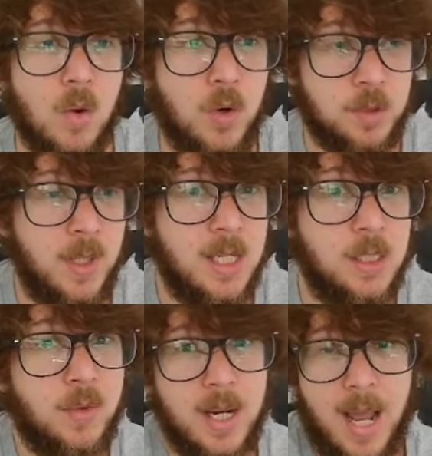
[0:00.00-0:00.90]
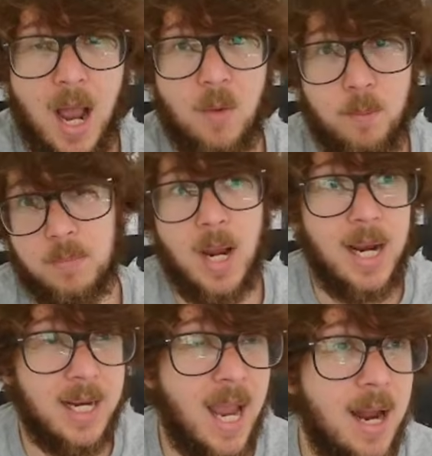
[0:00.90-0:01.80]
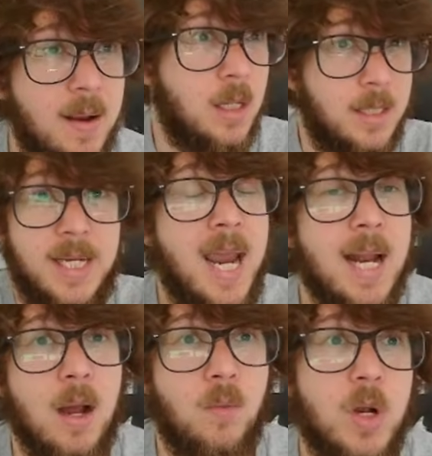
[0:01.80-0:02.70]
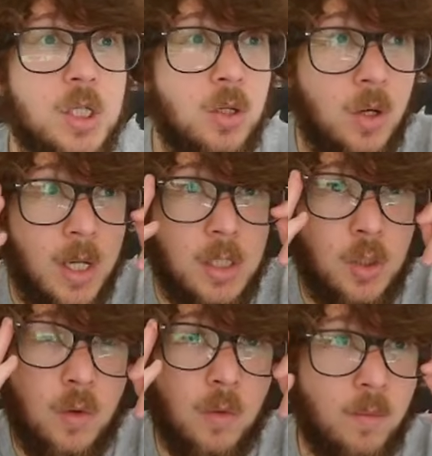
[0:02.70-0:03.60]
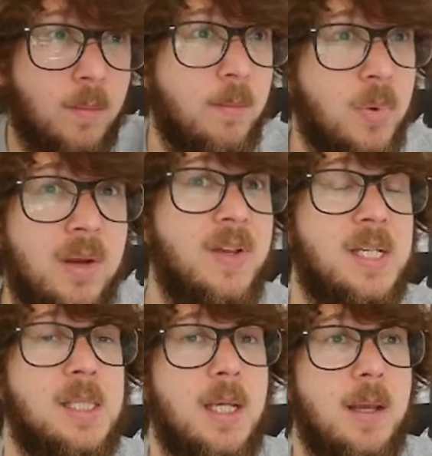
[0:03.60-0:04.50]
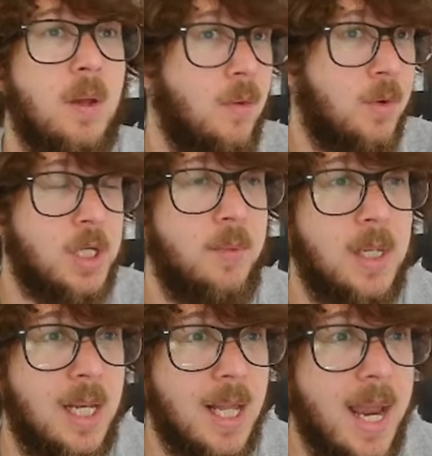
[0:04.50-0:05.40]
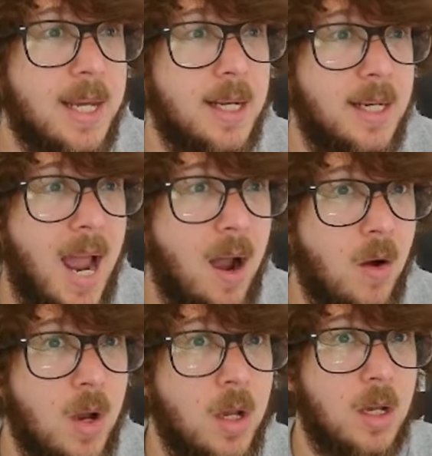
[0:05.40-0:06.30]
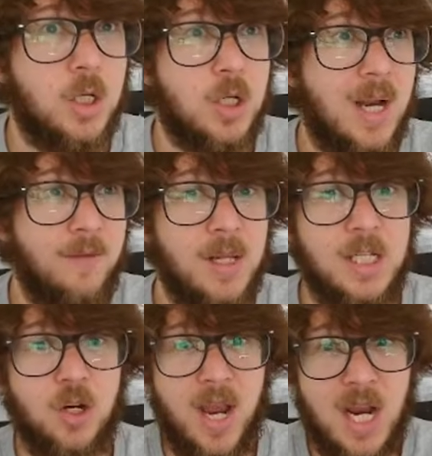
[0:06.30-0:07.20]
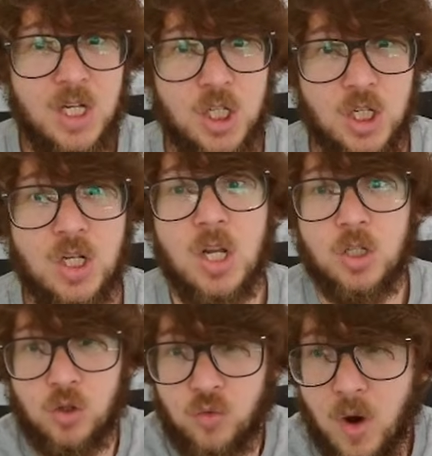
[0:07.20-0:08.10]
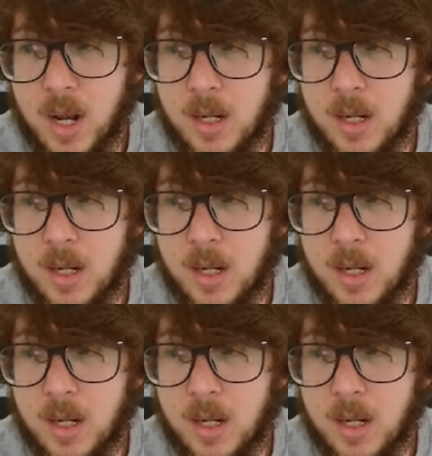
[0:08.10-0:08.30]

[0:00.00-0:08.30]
which means you can now kind of get data, which you couldn't do previously, which I really like. Now, should never let your Asian trade,